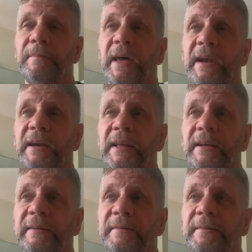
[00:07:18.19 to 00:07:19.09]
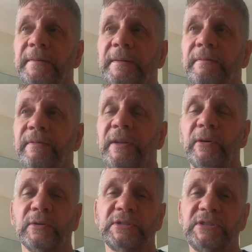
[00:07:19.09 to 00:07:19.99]
editing
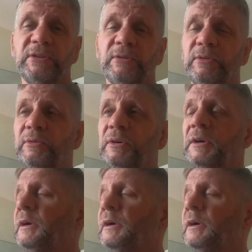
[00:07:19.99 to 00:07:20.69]
videos to